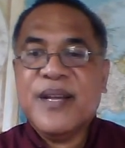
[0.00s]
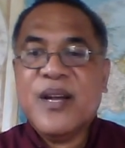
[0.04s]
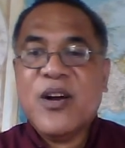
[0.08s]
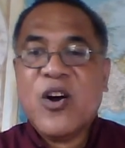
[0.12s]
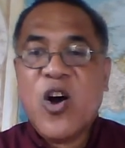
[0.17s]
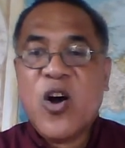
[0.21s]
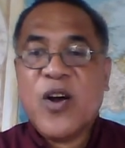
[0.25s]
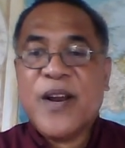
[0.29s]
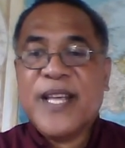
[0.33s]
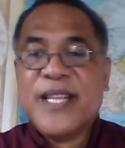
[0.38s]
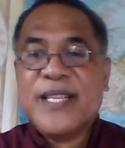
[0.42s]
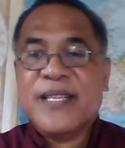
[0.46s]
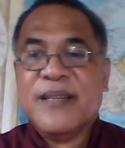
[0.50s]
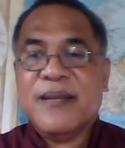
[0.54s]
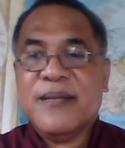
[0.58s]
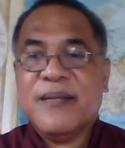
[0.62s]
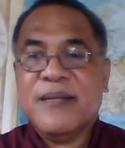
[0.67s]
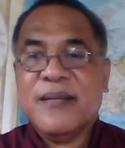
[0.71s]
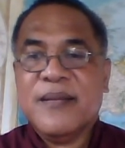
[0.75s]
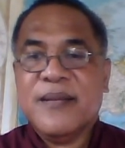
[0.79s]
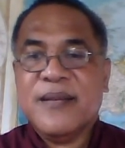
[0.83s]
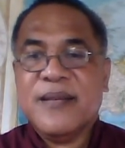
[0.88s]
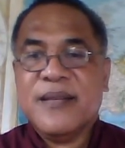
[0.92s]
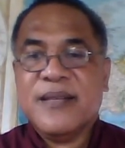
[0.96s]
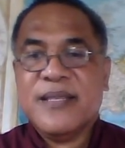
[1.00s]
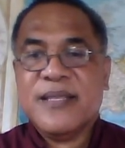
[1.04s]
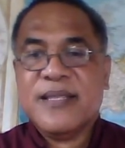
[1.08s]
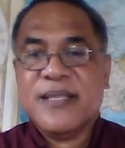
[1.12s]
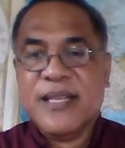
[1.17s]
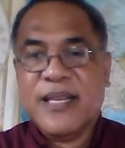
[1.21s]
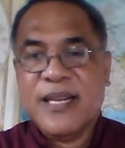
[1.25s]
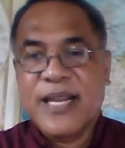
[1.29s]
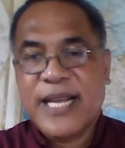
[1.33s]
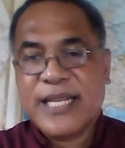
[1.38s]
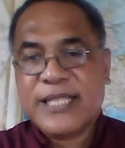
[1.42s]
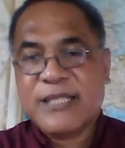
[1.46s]
On it,
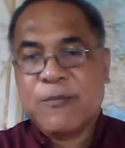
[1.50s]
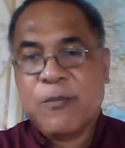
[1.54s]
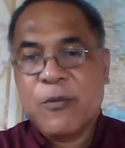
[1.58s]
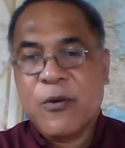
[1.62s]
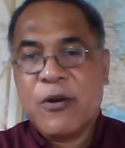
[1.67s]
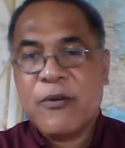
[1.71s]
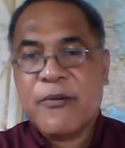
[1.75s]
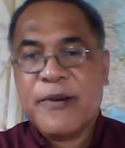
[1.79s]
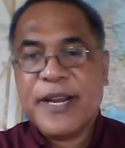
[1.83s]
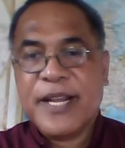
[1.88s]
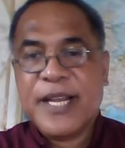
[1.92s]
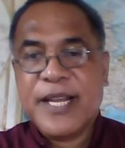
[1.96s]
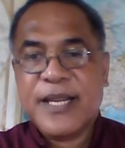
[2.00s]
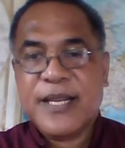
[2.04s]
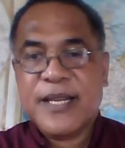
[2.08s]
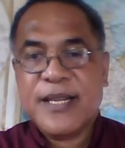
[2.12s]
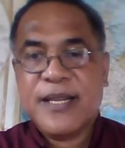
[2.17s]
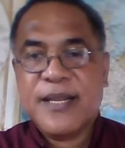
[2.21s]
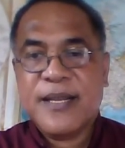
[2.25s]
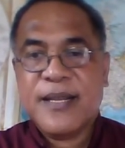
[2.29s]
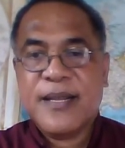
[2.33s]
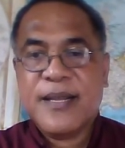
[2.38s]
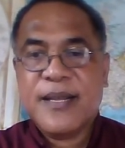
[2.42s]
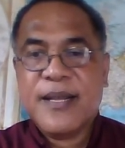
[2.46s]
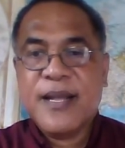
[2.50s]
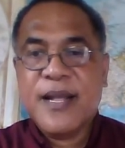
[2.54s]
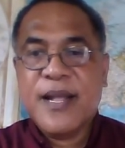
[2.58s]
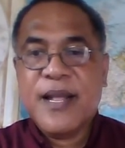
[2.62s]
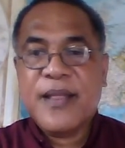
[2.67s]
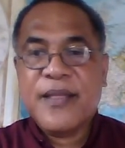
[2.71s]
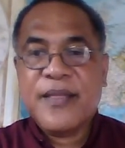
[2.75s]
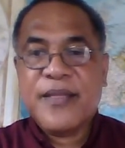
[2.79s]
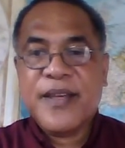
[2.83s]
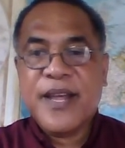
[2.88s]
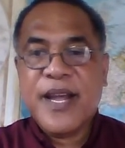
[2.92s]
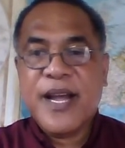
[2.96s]
still exploring it.
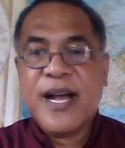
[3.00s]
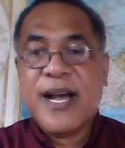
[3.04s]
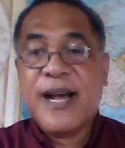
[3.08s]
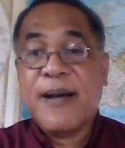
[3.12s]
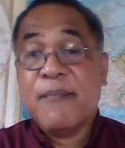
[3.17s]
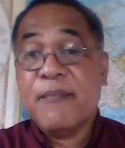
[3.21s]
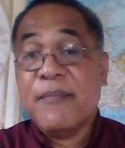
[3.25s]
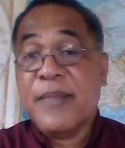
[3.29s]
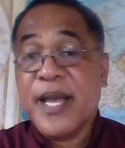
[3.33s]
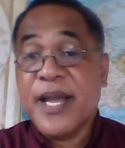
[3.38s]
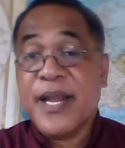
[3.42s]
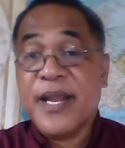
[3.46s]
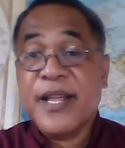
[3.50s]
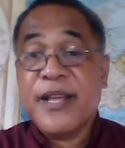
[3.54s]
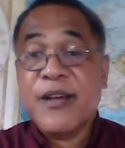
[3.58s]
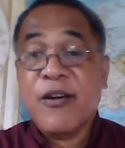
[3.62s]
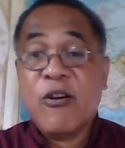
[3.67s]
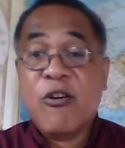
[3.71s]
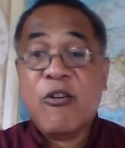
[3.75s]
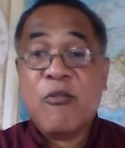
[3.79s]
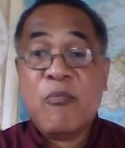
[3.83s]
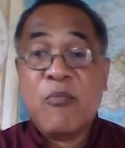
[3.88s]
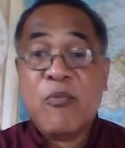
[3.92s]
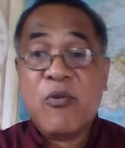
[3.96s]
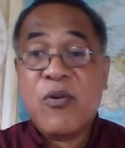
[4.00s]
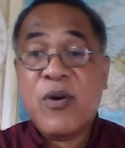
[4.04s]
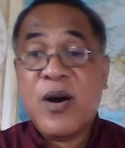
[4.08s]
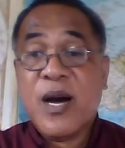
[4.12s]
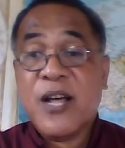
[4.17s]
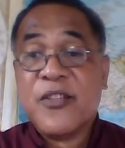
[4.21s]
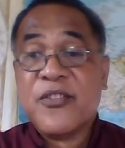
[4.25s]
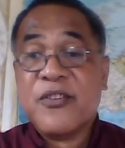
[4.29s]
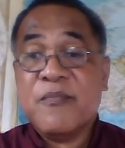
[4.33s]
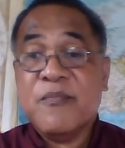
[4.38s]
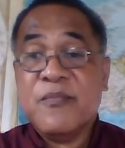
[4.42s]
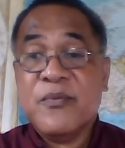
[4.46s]
There are many or more
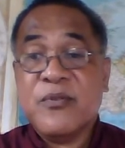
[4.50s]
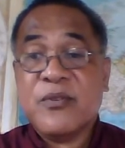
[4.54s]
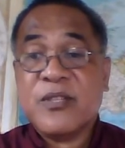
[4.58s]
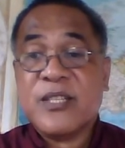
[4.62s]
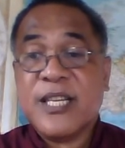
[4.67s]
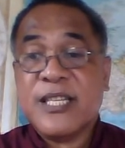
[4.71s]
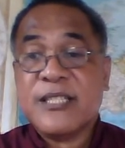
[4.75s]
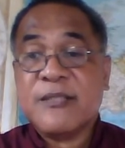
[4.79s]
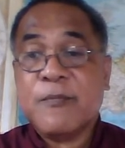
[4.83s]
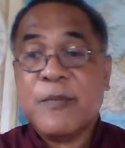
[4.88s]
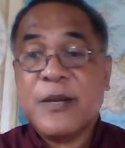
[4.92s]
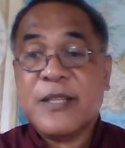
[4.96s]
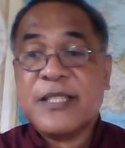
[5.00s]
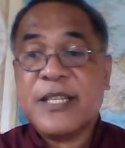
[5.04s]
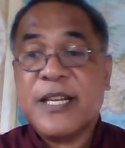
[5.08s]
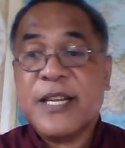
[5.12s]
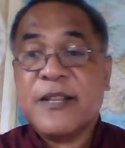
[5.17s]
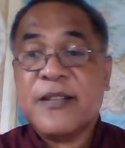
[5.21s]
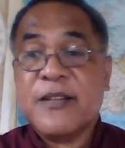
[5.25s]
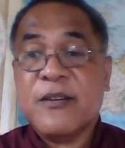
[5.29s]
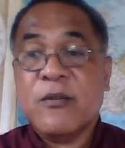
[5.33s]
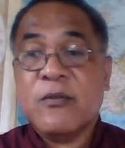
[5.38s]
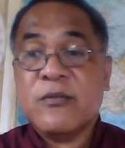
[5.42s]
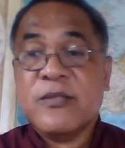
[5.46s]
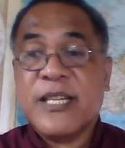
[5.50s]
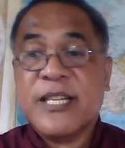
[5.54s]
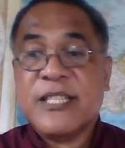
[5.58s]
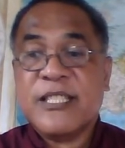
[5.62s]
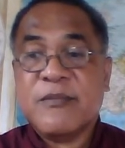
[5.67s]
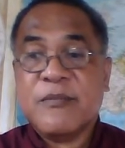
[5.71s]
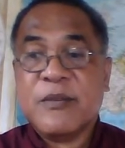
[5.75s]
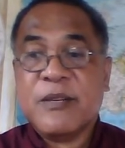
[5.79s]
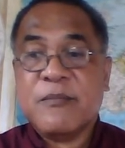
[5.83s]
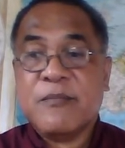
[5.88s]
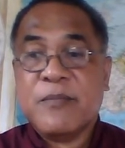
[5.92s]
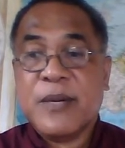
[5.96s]
other books, especially in the Old
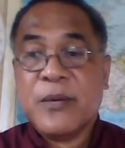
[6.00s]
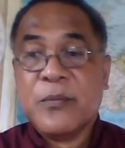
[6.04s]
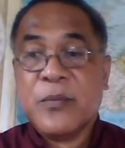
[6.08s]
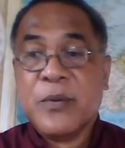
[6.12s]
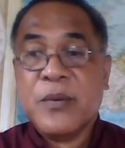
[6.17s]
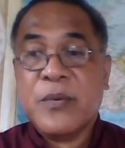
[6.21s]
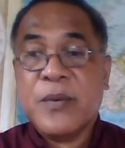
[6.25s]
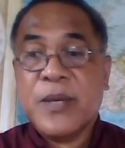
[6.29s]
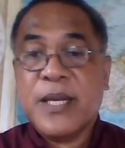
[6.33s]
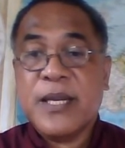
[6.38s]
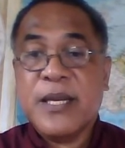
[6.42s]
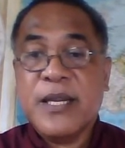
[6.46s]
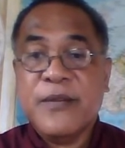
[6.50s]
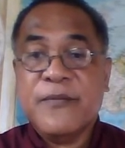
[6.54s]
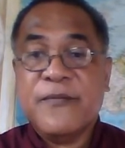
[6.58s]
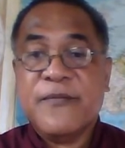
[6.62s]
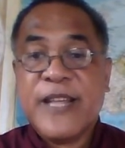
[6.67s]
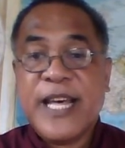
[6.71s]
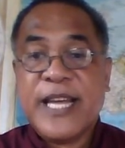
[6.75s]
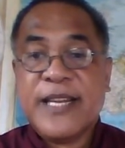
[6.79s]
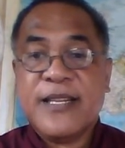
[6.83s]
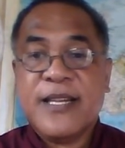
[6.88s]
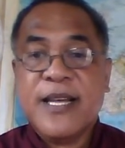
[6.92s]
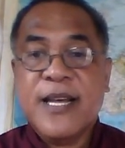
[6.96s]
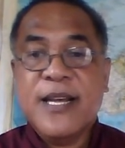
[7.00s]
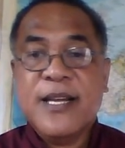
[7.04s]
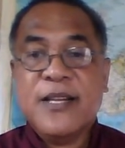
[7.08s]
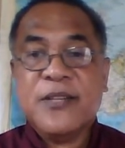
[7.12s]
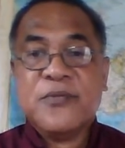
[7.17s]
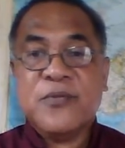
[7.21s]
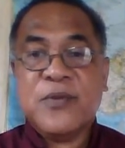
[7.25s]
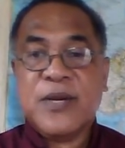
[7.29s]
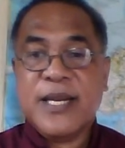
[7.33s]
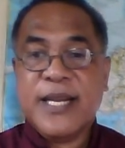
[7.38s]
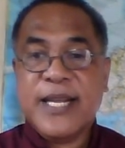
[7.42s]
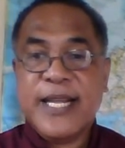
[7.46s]
Testament, but we will leave that
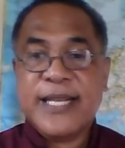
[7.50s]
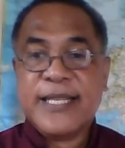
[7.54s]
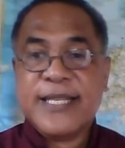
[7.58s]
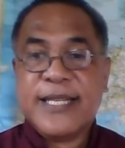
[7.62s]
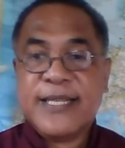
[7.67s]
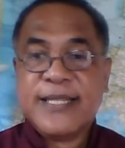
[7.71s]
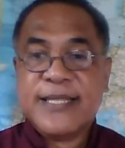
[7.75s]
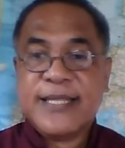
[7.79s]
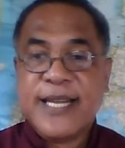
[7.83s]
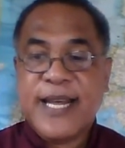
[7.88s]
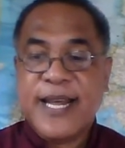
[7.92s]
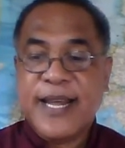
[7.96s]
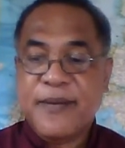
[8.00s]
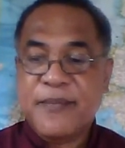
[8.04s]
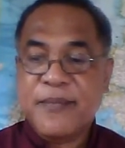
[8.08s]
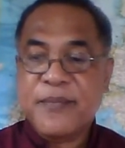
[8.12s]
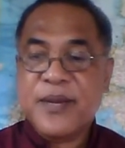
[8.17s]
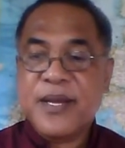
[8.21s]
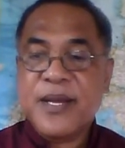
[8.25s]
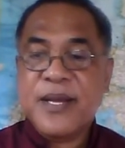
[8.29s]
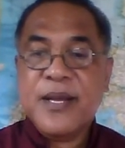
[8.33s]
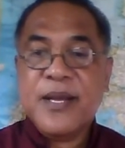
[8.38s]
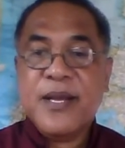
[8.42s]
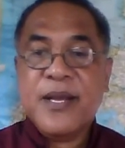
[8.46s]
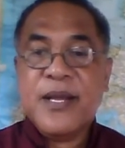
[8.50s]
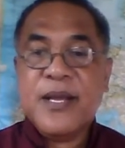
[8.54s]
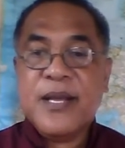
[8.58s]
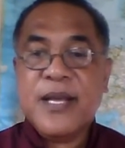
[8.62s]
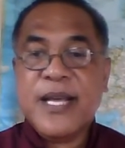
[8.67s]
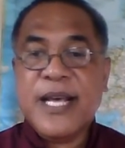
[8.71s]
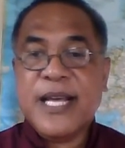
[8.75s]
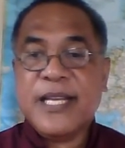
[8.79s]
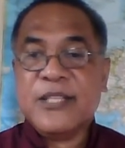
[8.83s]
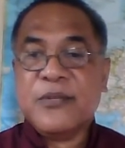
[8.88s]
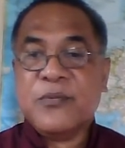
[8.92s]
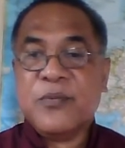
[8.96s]
to a later time
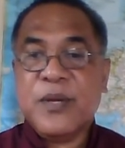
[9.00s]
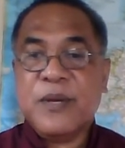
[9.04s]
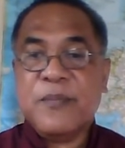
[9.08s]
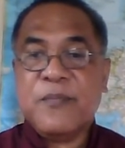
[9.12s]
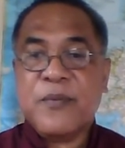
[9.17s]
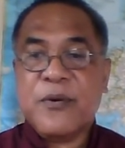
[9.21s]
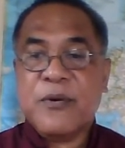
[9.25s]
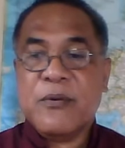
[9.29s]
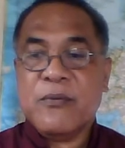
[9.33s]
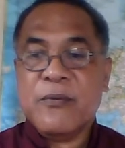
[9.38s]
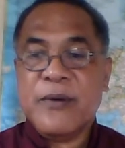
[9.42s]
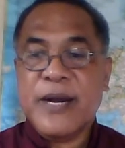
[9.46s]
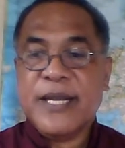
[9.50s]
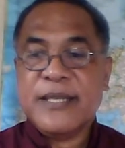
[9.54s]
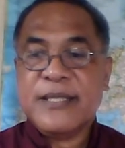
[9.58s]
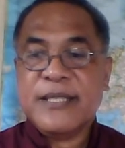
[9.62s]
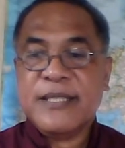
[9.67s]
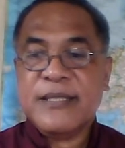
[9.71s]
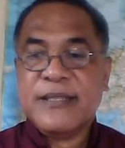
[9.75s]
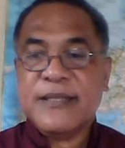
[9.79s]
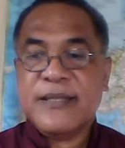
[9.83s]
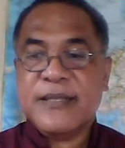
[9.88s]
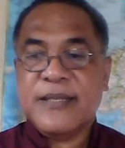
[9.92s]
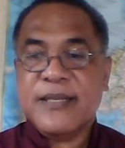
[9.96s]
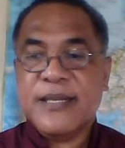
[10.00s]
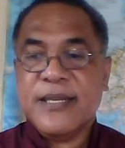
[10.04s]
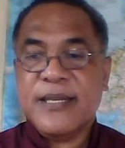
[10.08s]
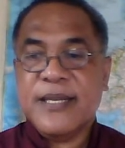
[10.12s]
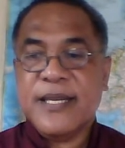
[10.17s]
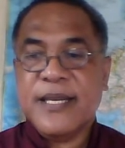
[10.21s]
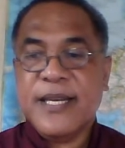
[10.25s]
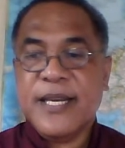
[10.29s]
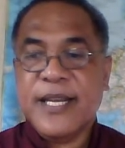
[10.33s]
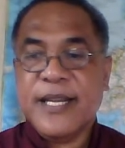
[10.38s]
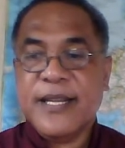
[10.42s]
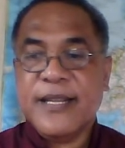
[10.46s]
as we progress
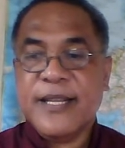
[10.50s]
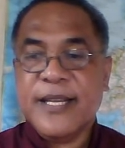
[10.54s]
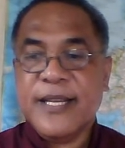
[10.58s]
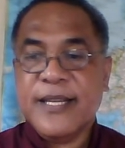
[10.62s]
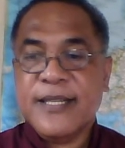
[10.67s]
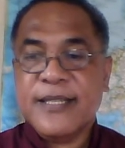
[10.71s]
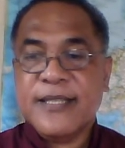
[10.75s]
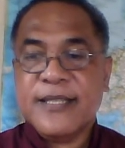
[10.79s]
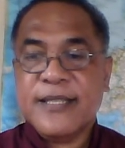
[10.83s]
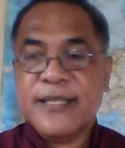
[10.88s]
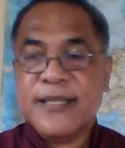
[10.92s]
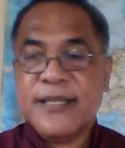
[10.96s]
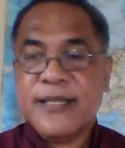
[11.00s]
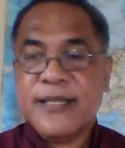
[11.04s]
in this